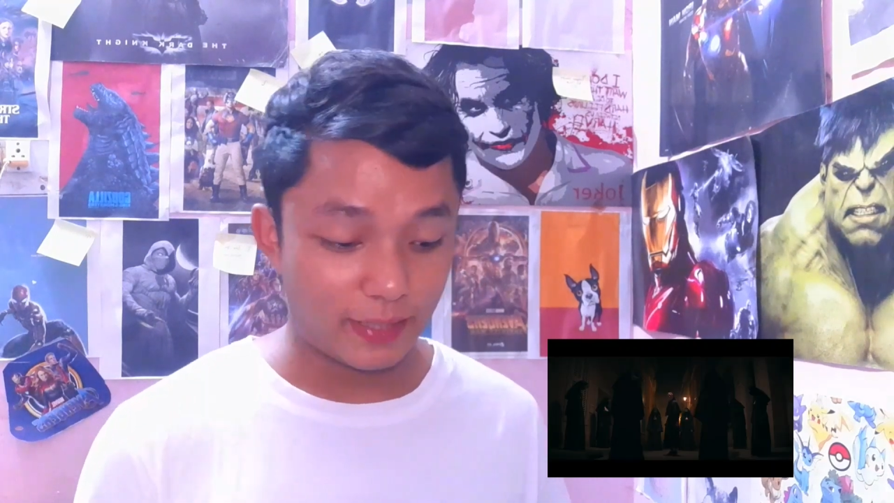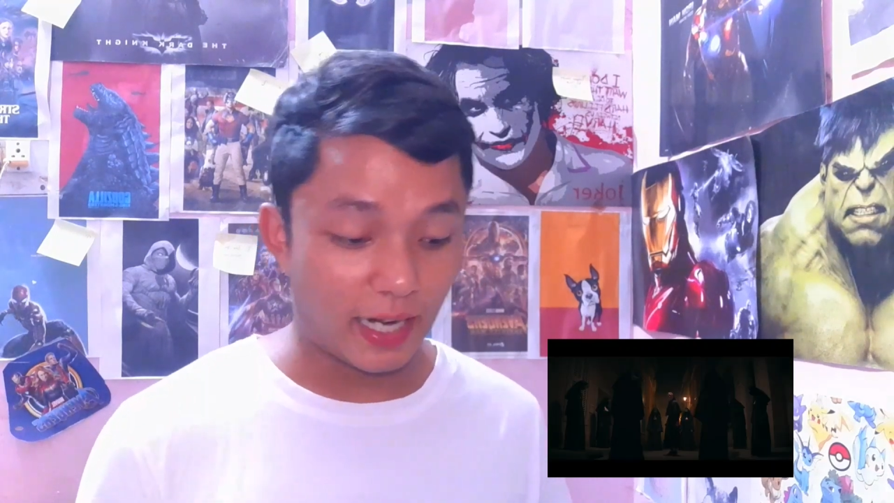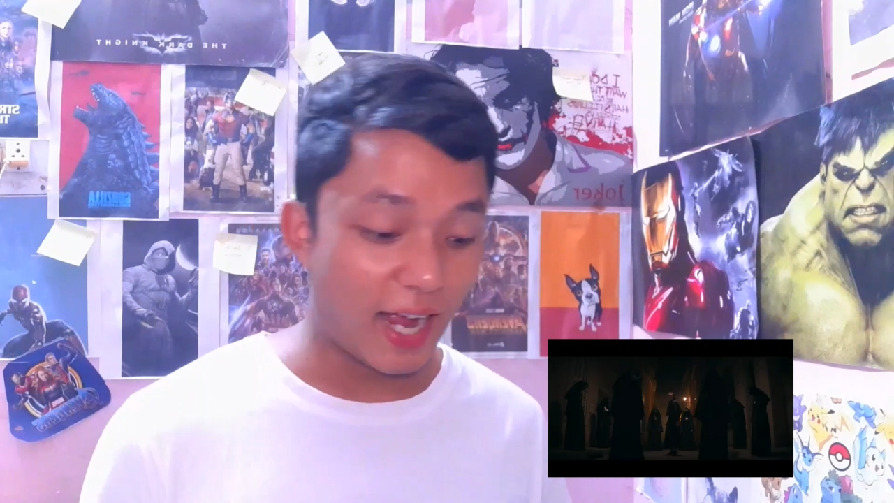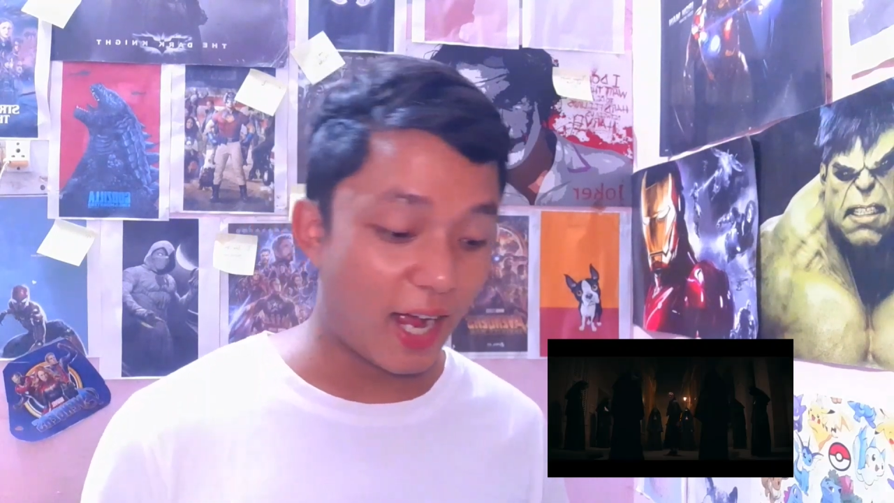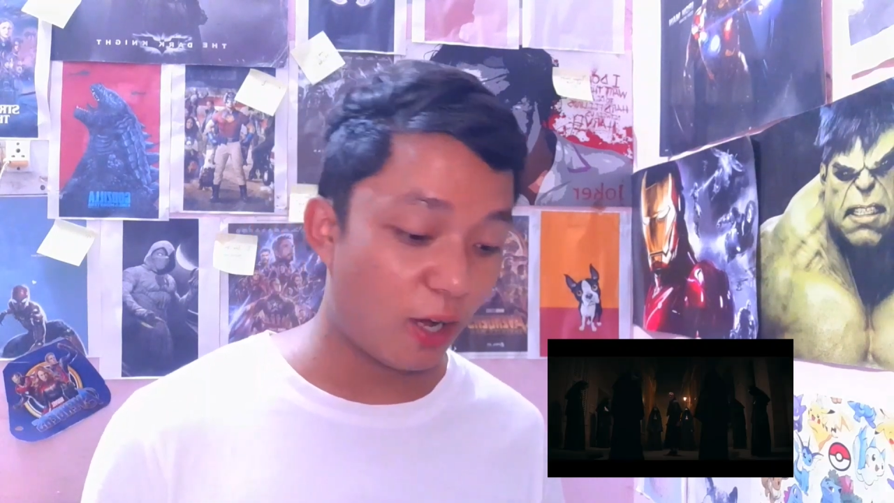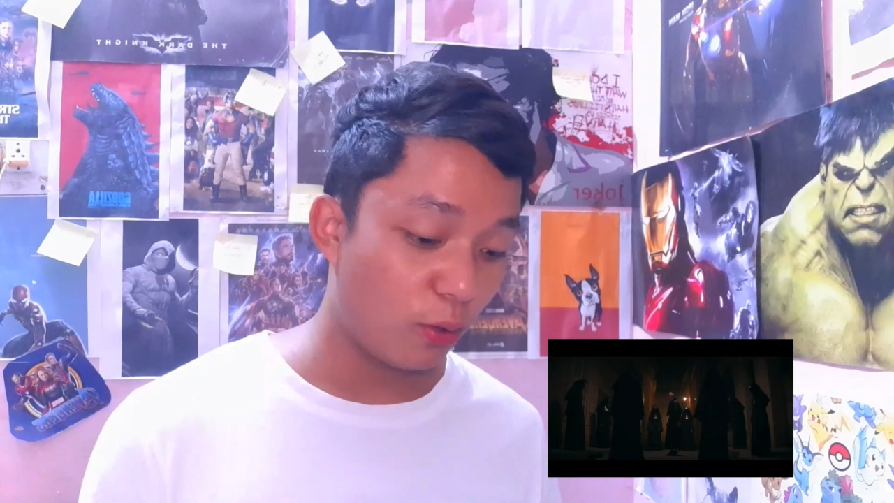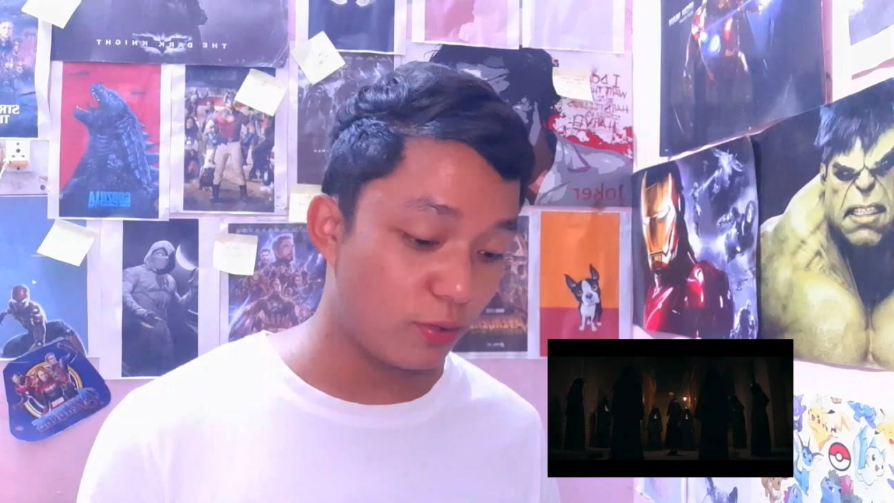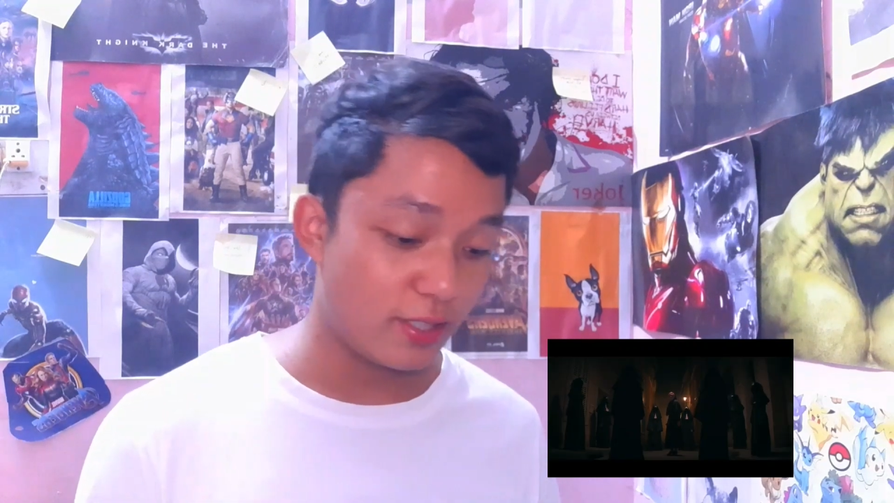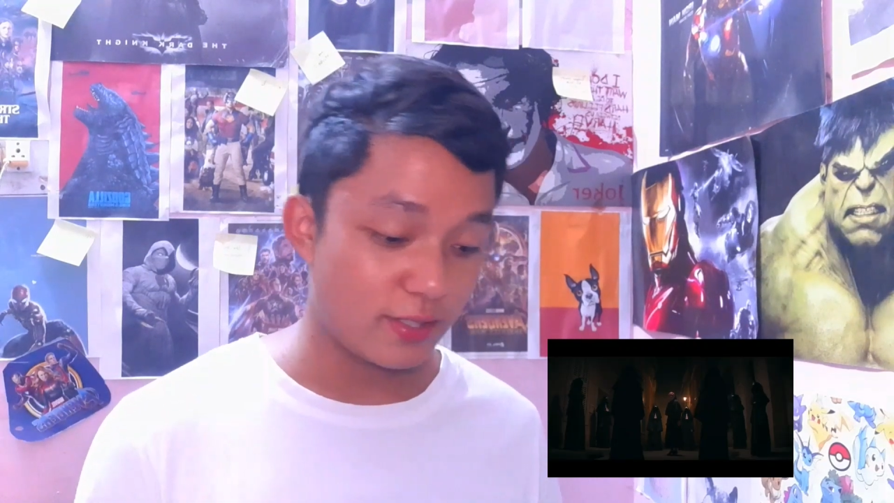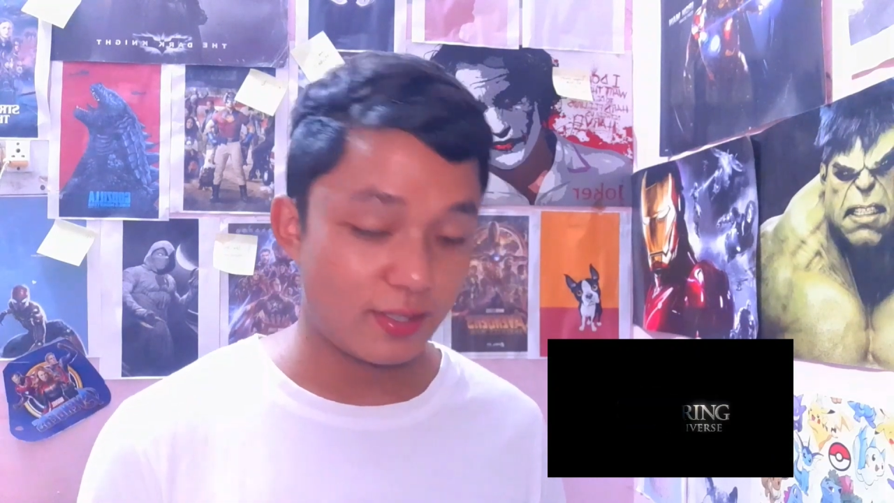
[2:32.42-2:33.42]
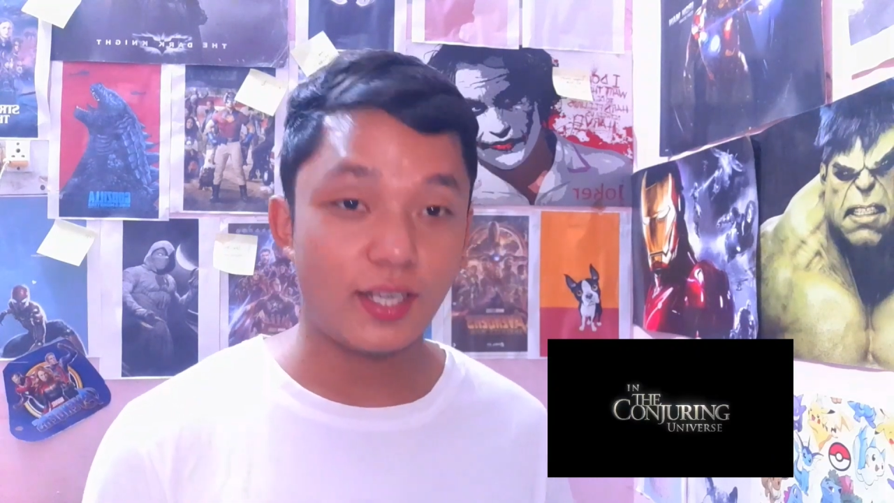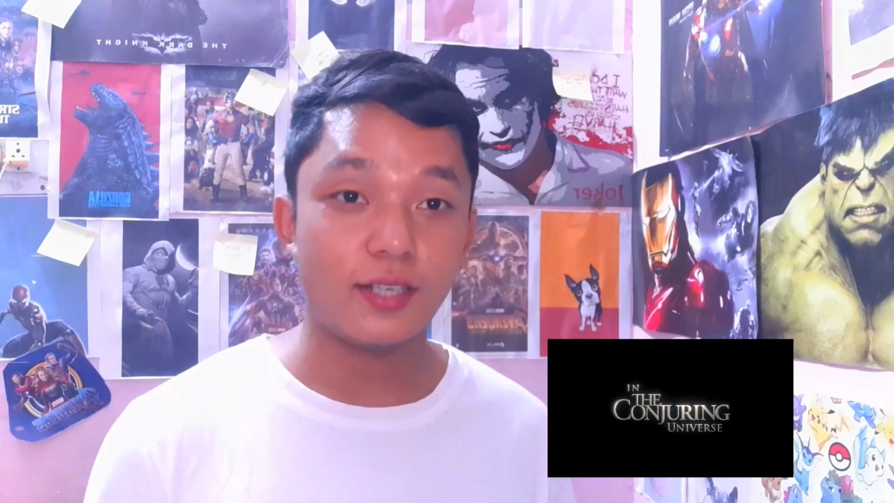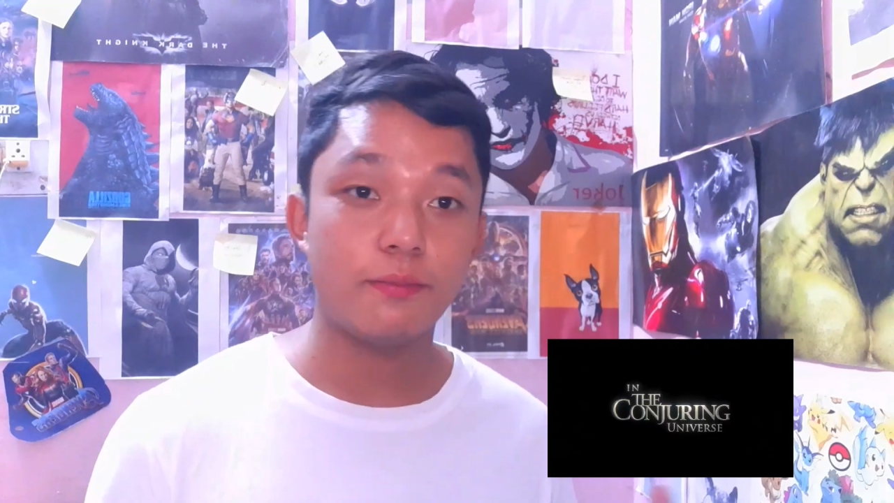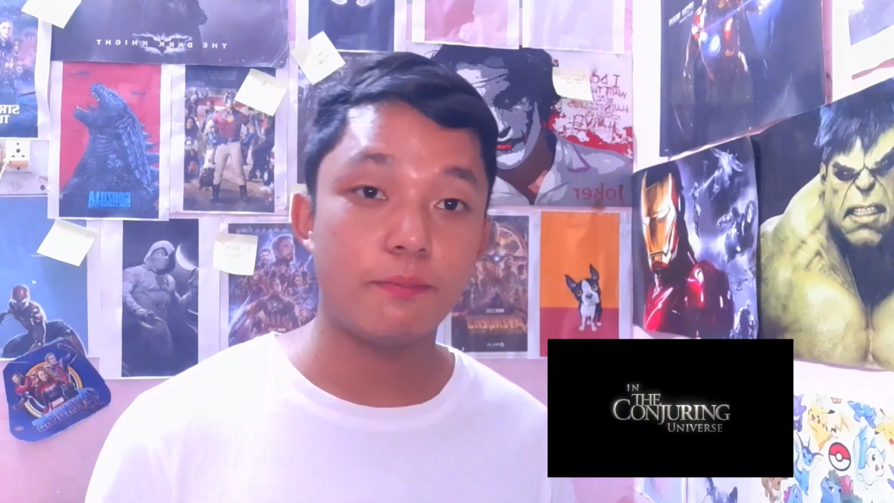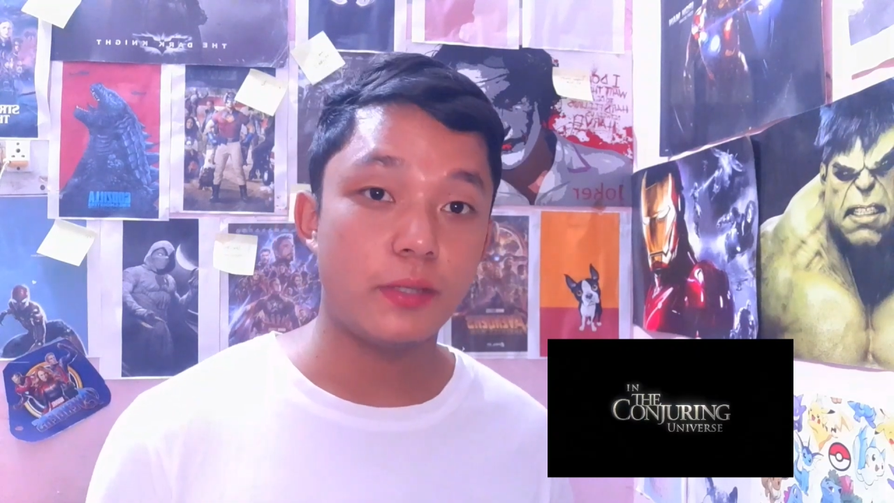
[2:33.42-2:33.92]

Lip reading: how this nun